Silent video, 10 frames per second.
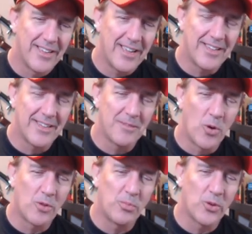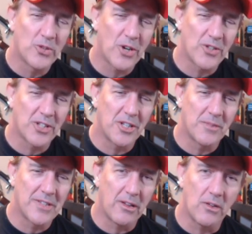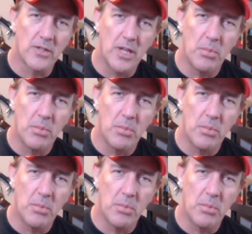and the motor pool sergeant comes out and goes, "Hey,